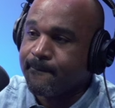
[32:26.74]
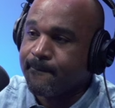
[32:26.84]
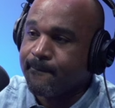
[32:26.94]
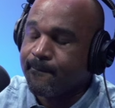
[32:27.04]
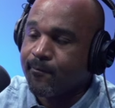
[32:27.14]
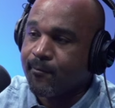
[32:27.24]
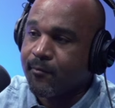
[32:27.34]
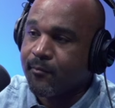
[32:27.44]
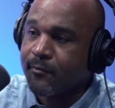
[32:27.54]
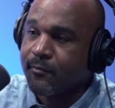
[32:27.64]

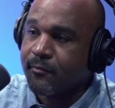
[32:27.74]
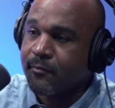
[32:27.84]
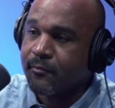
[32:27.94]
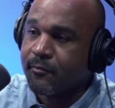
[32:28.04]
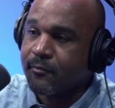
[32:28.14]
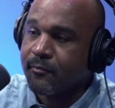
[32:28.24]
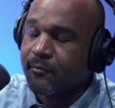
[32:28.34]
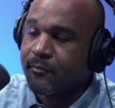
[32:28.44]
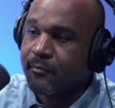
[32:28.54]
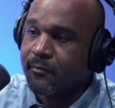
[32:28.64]

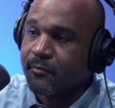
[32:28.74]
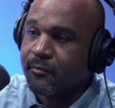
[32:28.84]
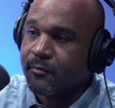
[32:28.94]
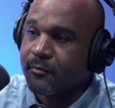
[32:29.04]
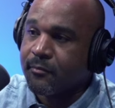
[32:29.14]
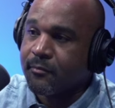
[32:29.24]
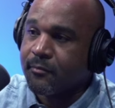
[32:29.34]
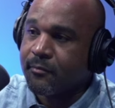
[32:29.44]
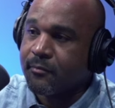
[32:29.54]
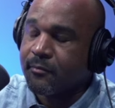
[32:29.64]

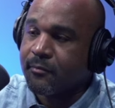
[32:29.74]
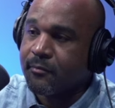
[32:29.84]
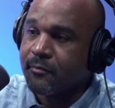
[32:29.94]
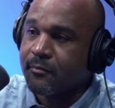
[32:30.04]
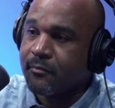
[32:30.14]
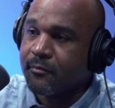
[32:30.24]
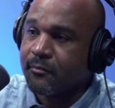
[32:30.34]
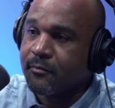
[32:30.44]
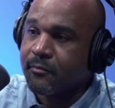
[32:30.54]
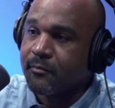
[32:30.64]

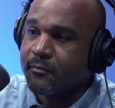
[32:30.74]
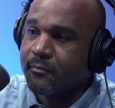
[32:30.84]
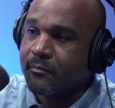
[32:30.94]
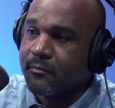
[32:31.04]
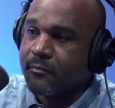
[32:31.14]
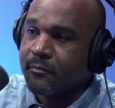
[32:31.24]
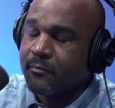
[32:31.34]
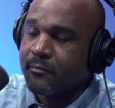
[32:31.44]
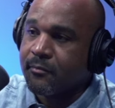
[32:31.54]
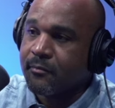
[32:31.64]

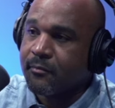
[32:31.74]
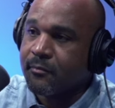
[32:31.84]
[no speech]